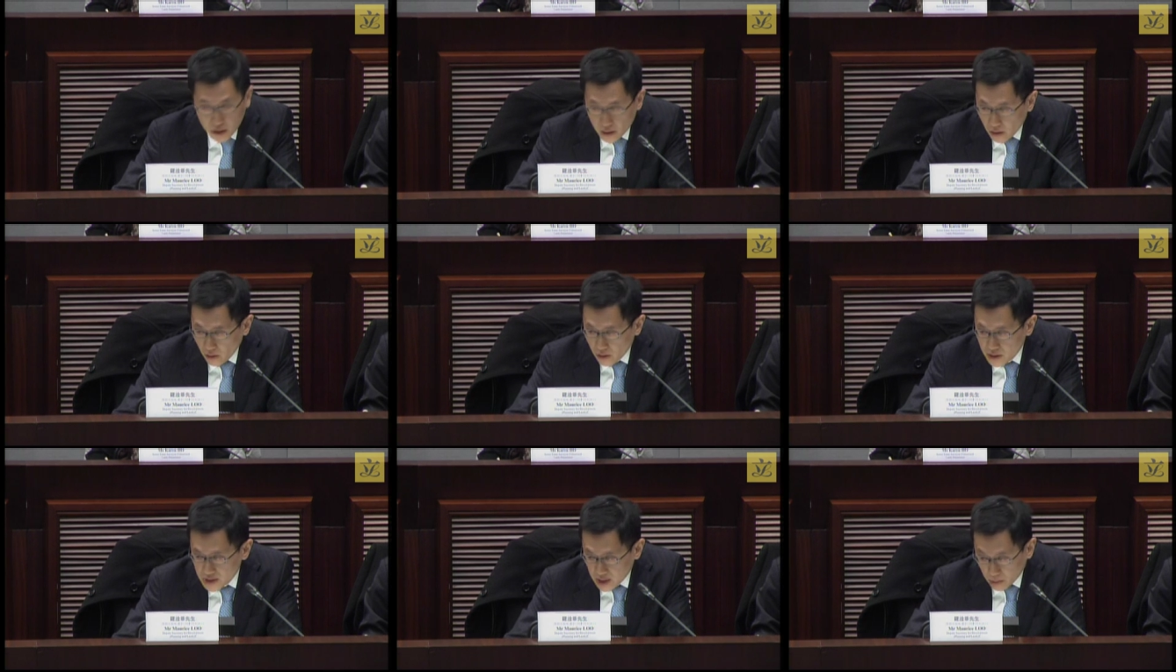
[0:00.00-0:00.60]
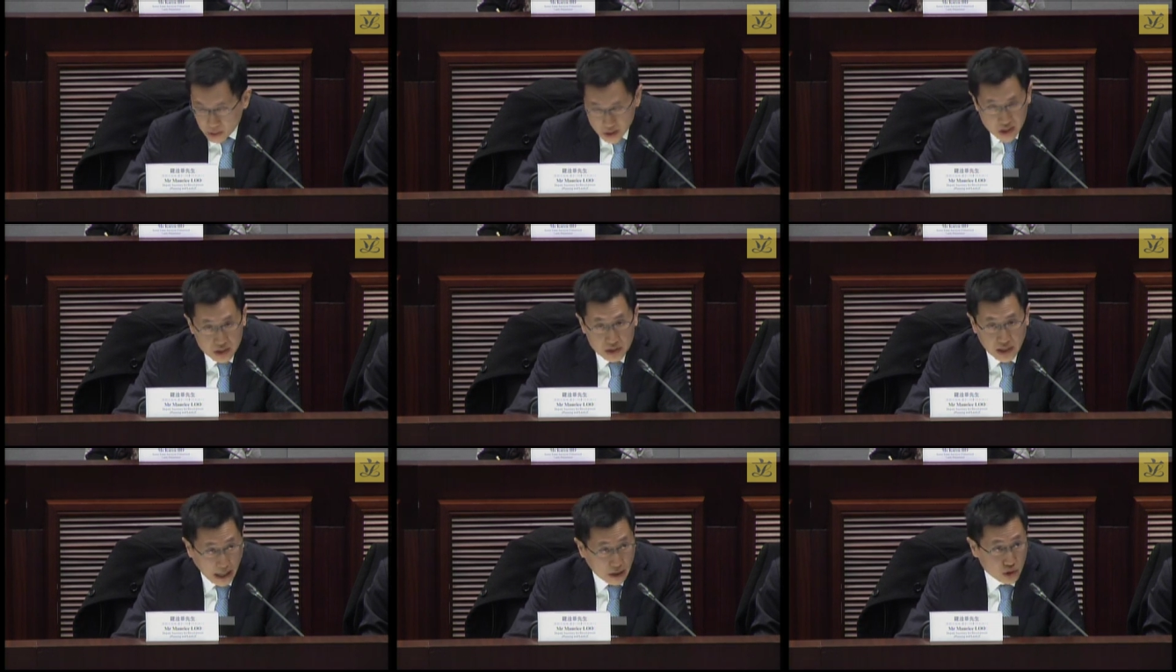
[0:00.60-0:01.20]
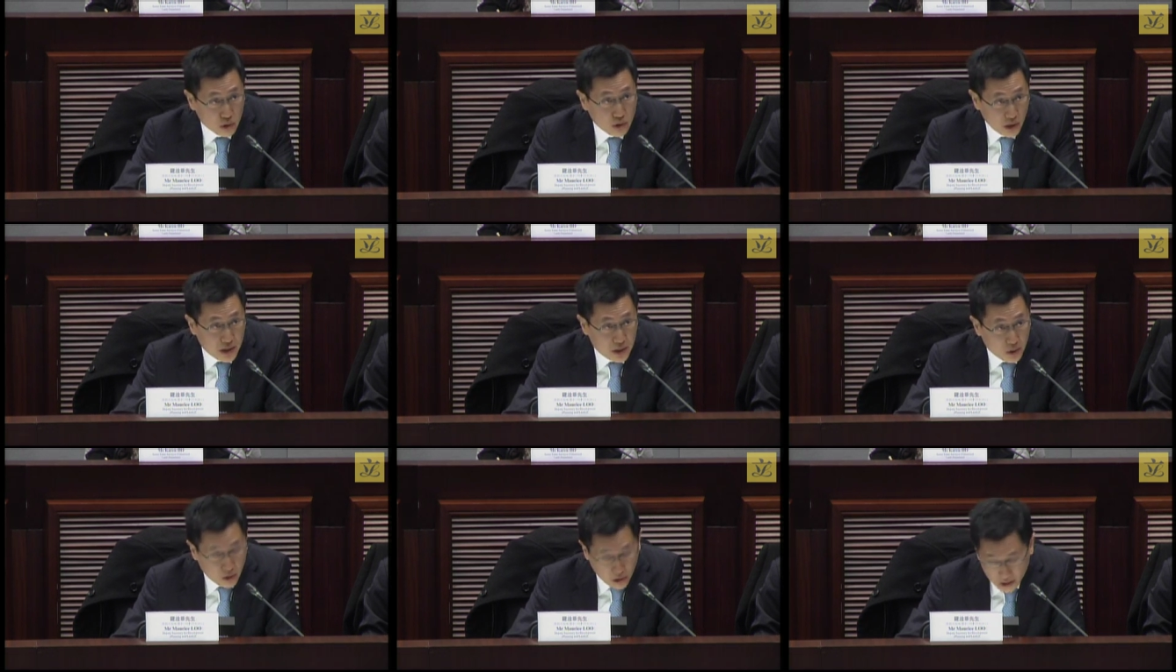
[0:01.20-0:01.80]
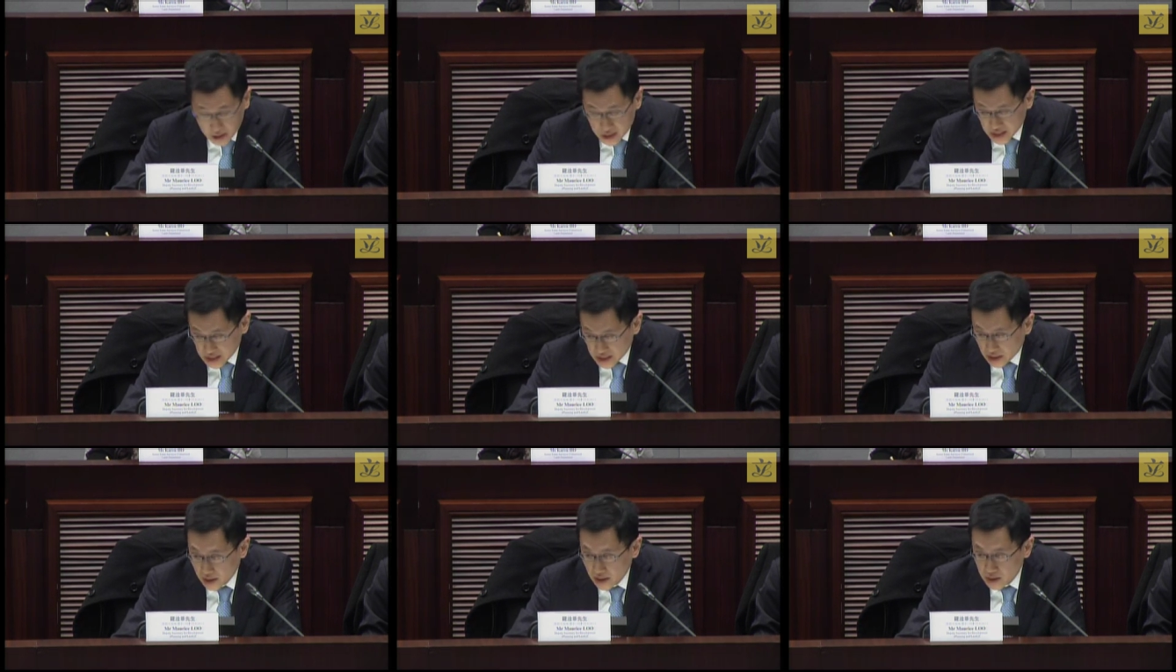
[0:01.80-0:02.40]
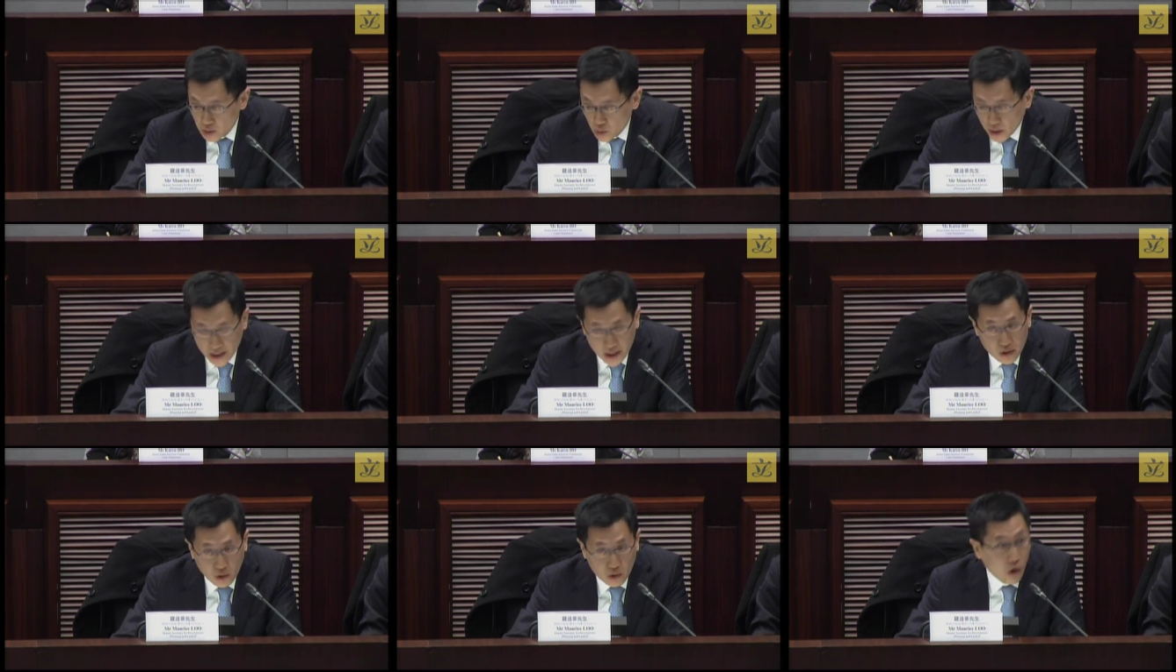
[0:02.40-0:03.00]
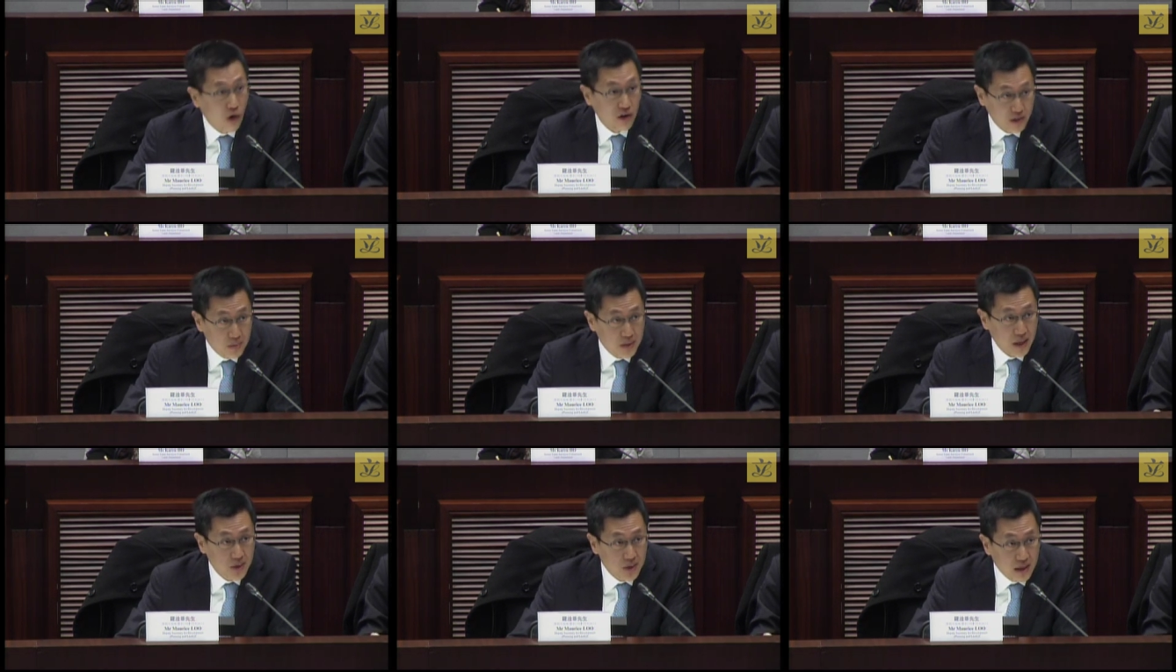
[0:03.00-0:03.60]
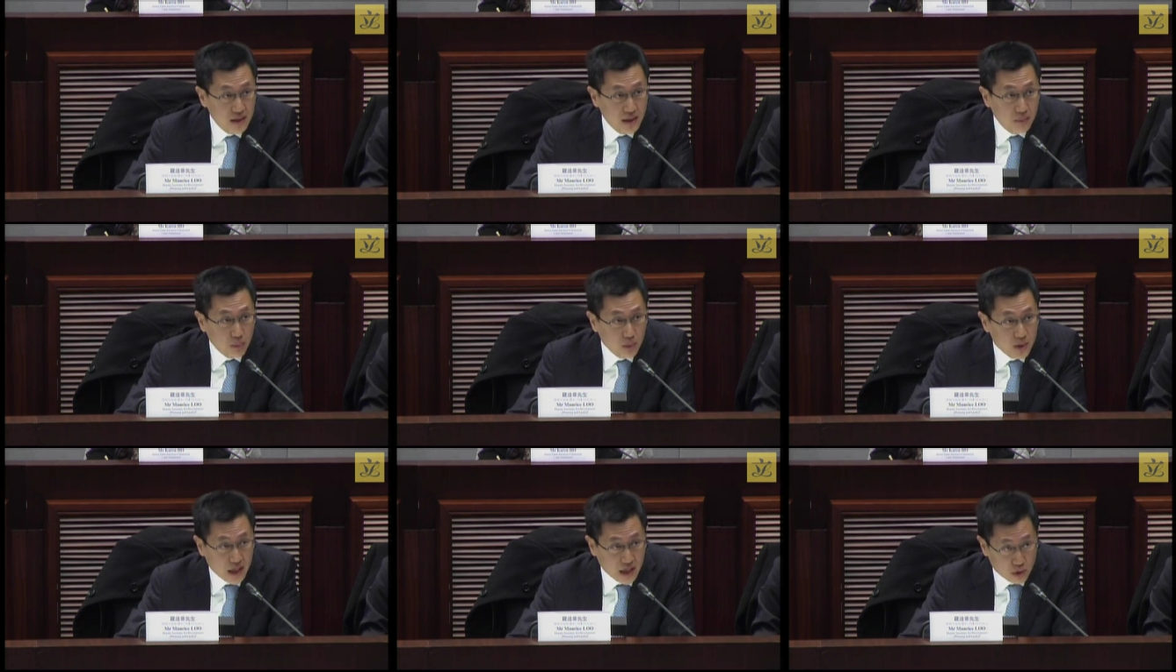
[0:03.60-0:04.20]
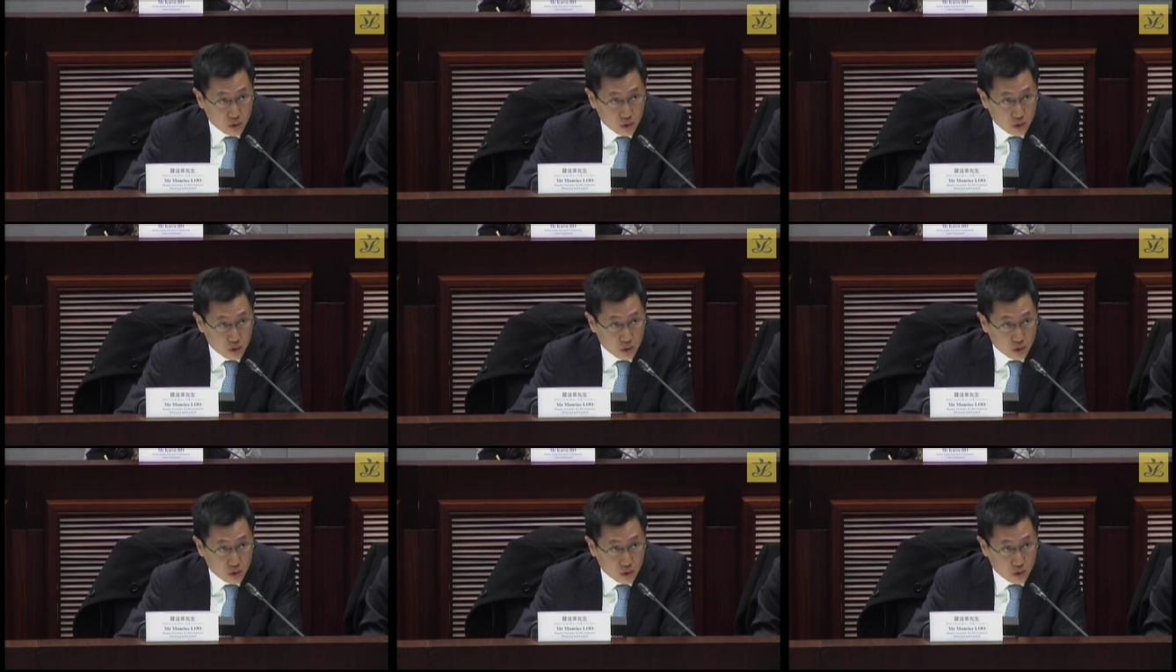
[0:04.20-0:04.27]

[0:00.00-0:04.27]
In May last year, we put forward some